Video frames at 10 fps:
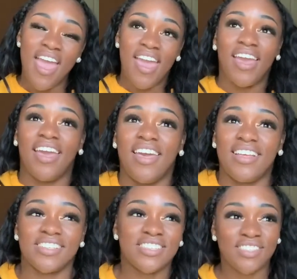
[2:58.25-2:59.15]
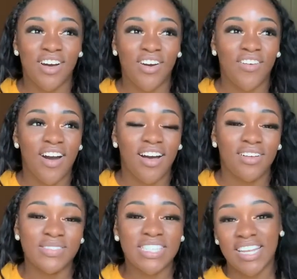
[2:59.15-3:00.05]
And so
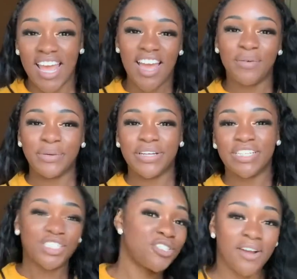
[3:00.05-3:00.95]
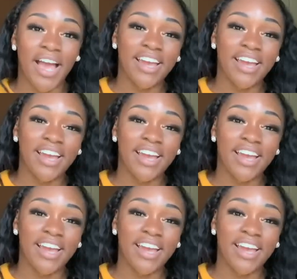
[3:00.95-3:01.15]
today I'm going to try